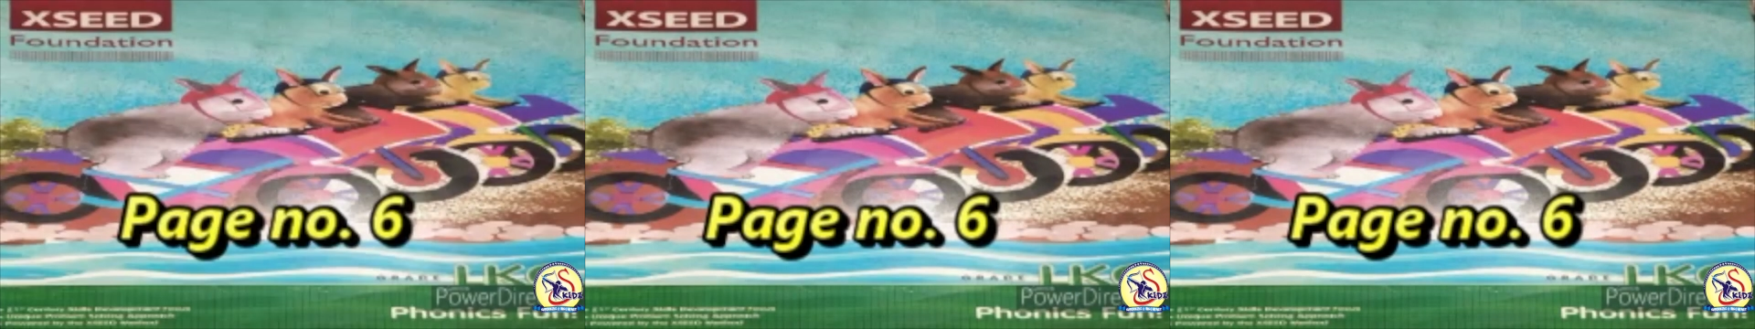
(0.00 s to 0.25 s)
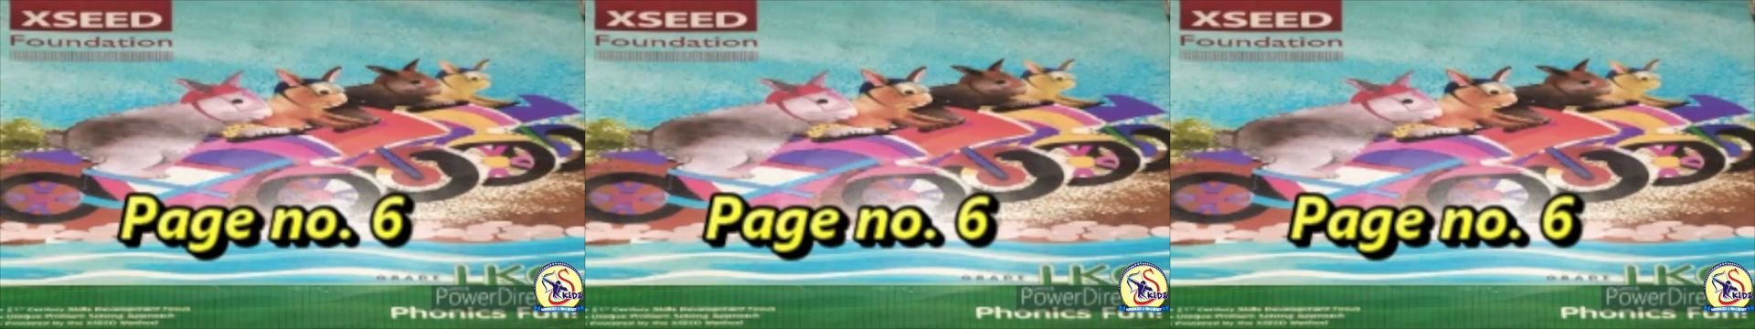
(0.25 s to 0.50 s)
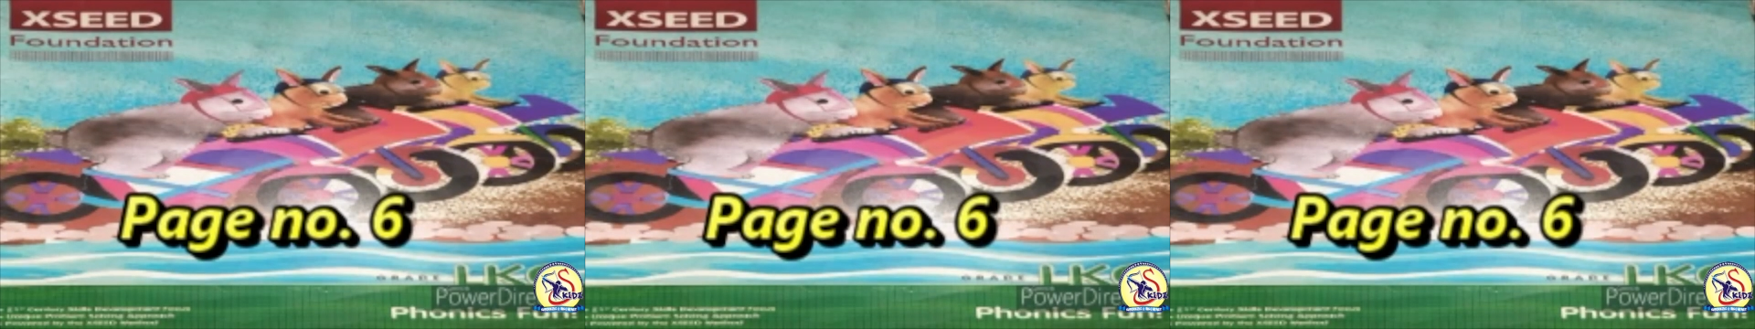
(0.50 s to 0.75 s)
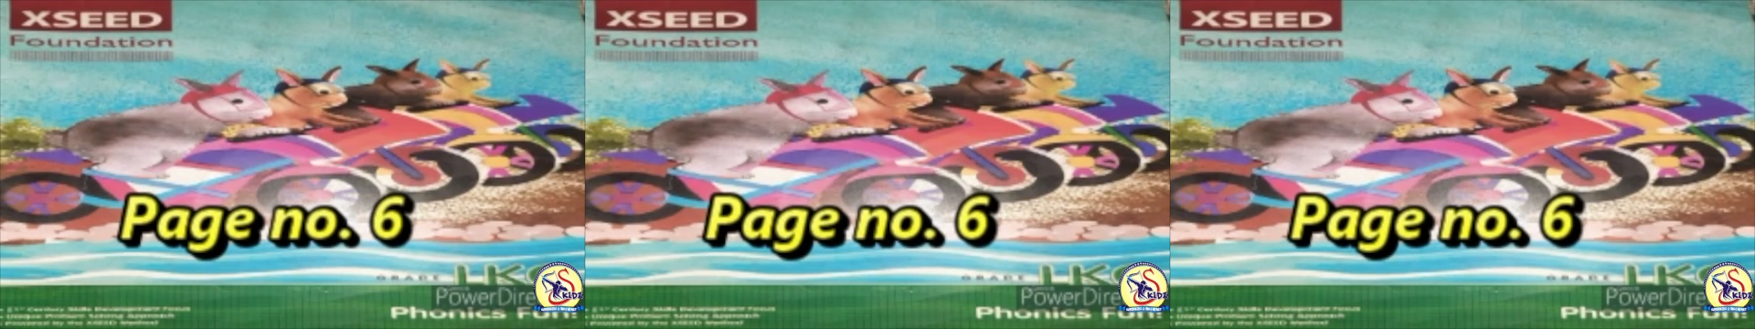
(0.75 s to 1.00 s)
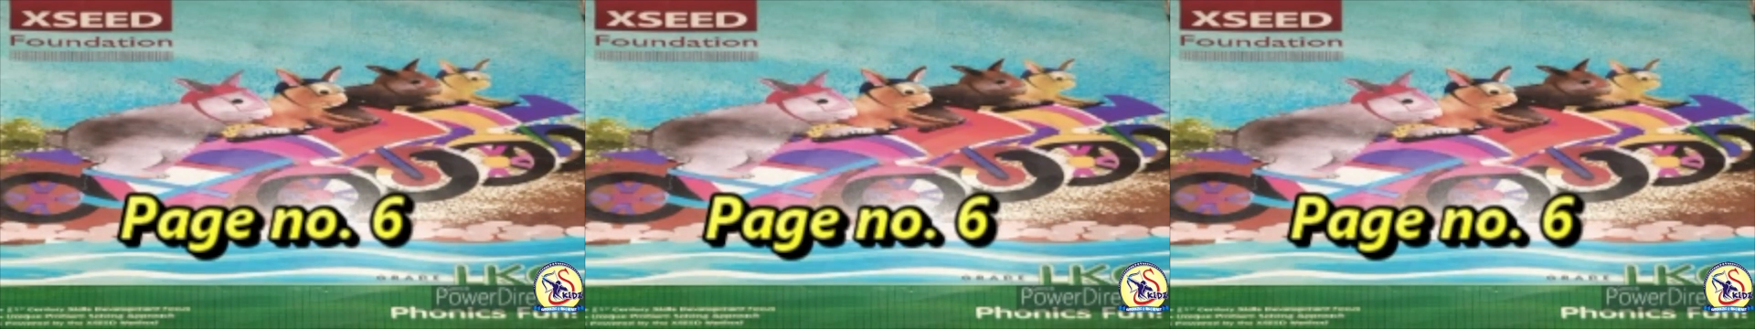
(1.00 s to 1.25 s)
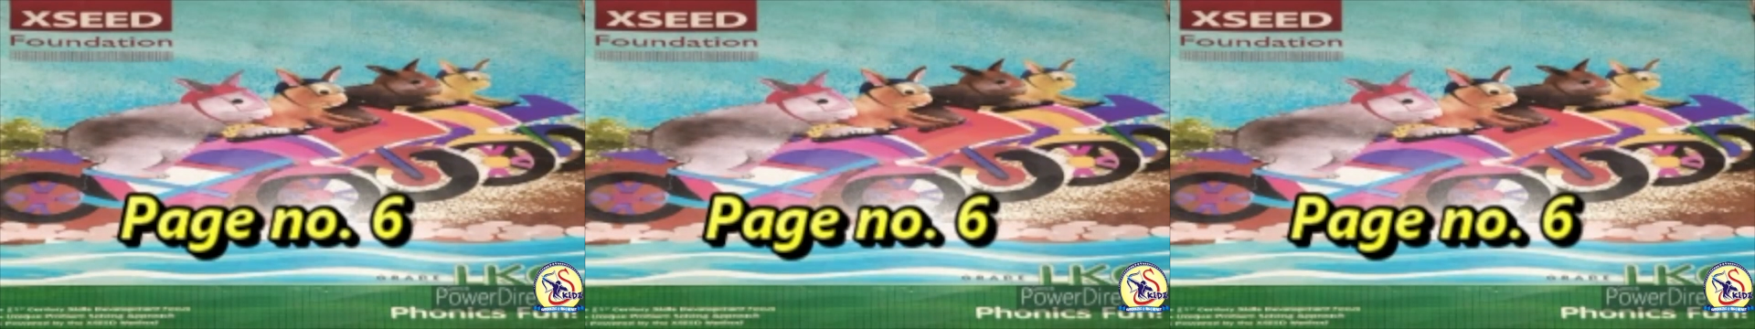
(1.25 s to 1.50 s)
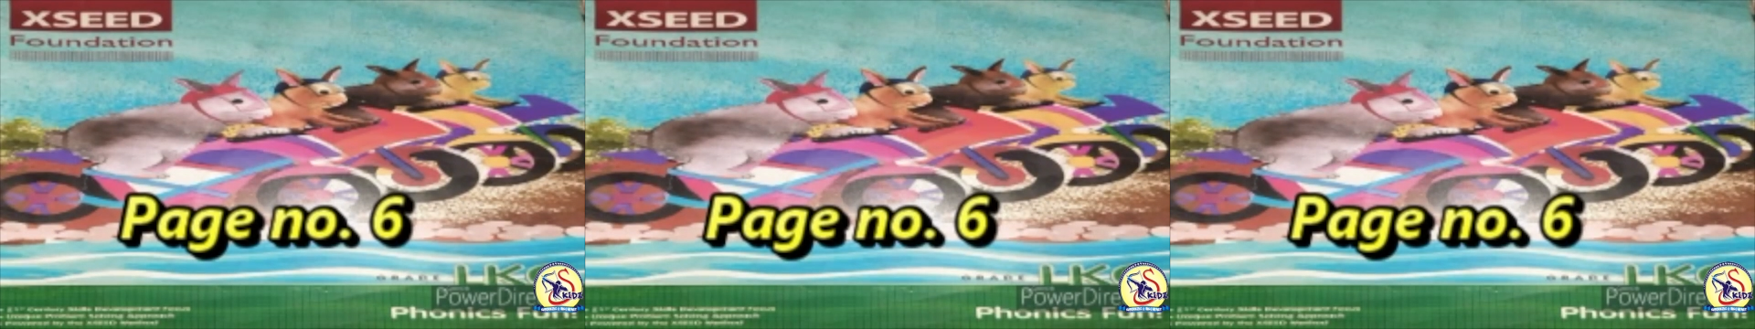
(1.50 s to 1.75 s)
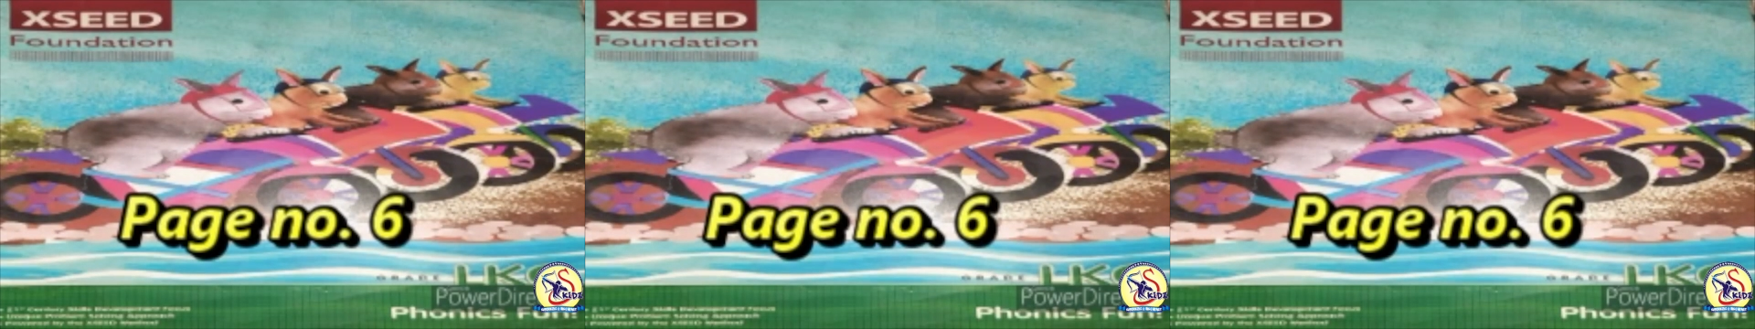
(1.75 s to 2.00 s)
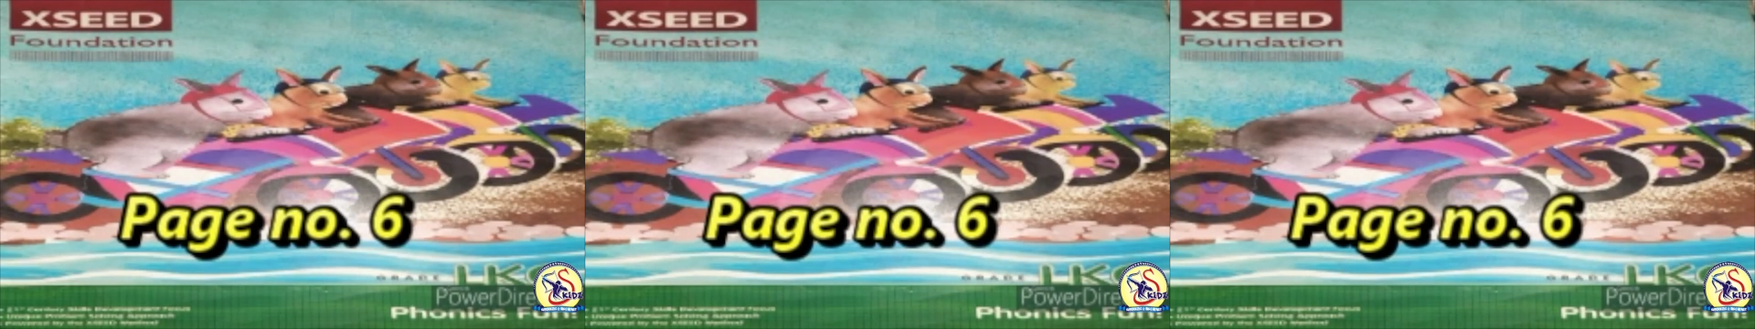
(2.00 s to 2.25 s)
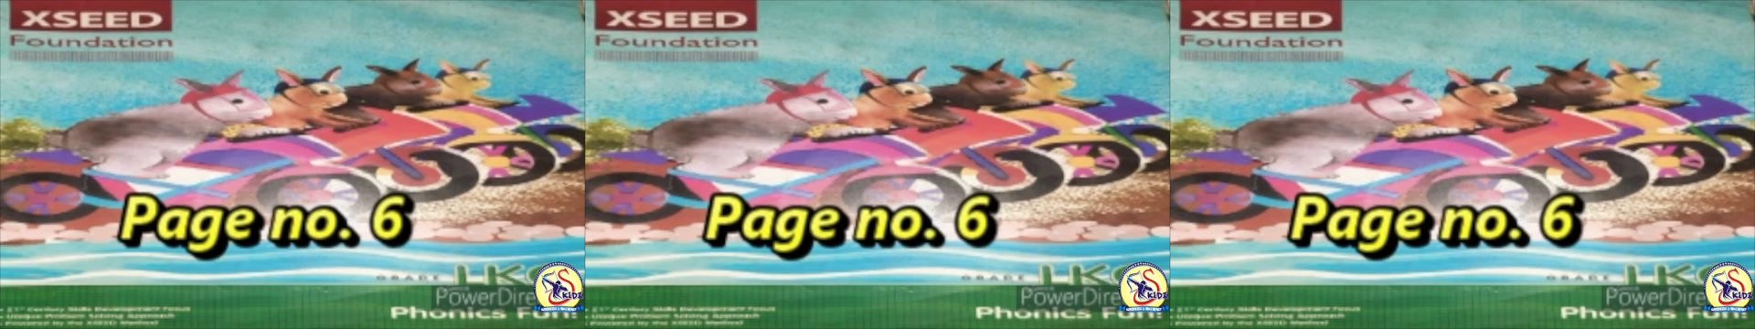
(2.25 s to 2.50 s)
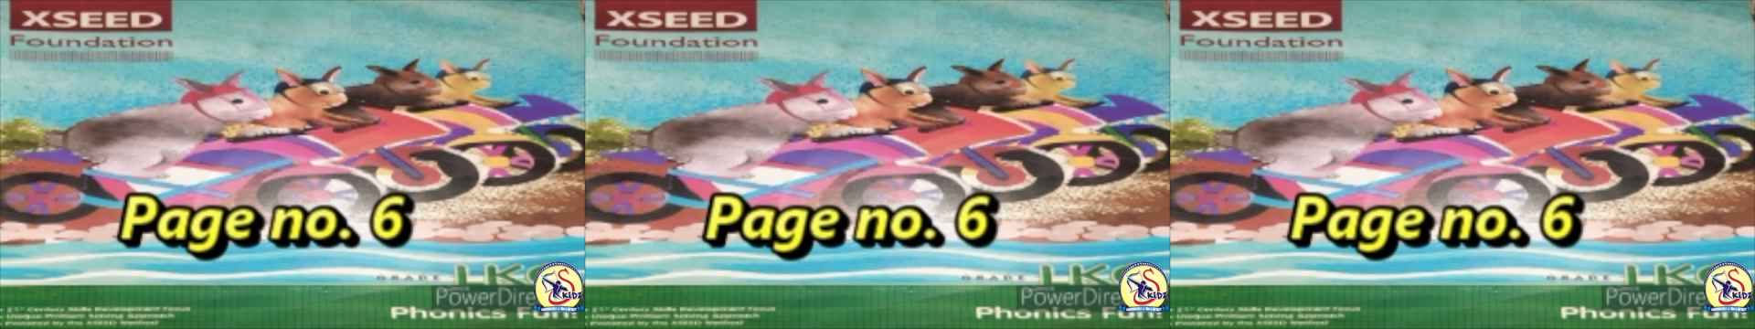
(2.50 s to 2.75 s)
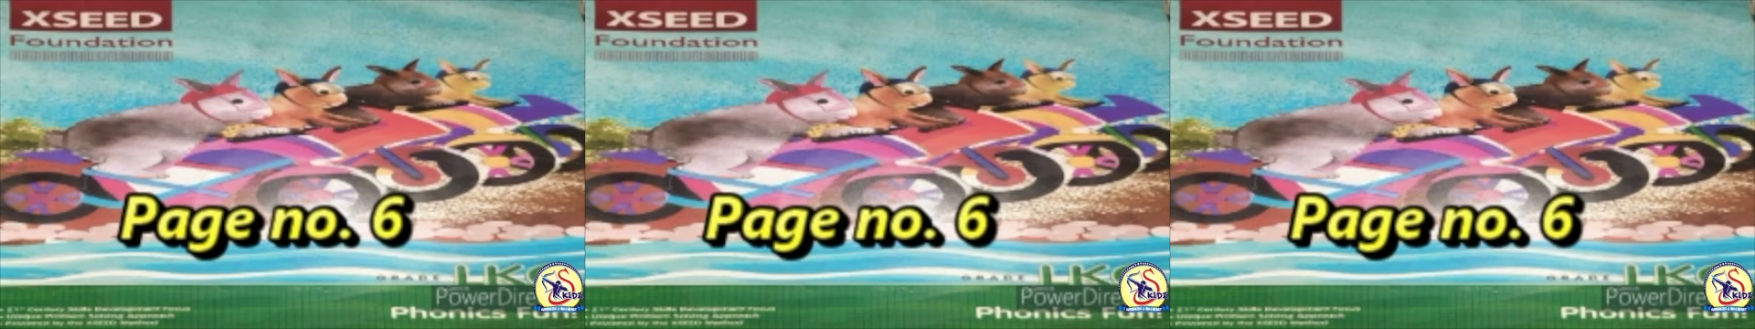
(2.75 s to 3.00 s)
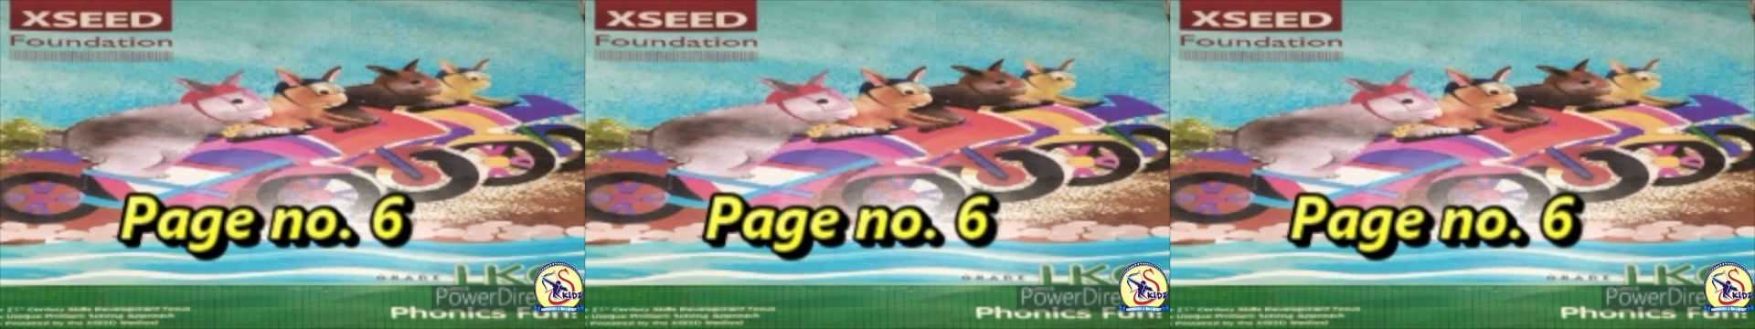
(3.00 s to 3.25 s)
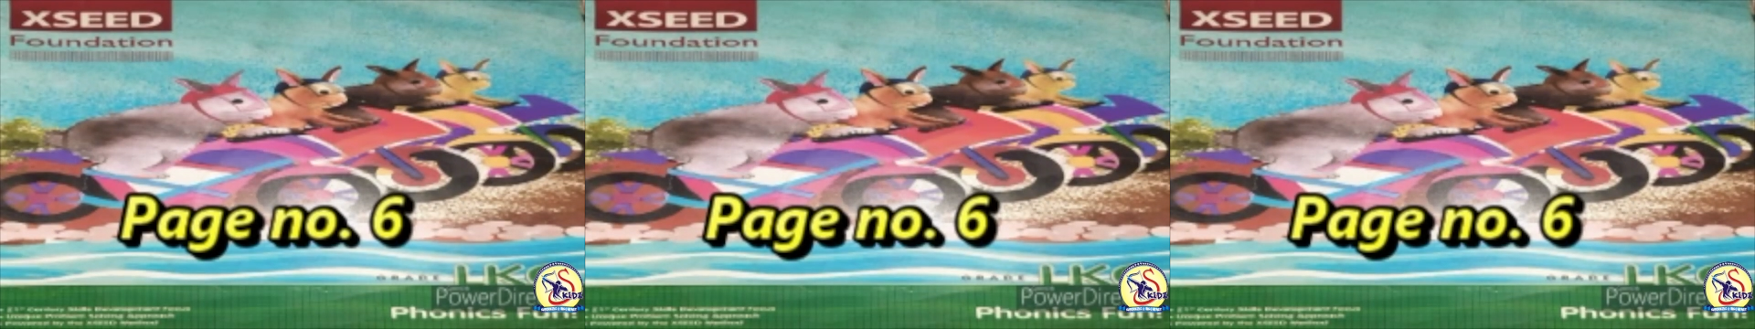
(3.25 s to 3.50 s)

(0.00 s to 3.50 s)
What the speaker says: (no speaker visible)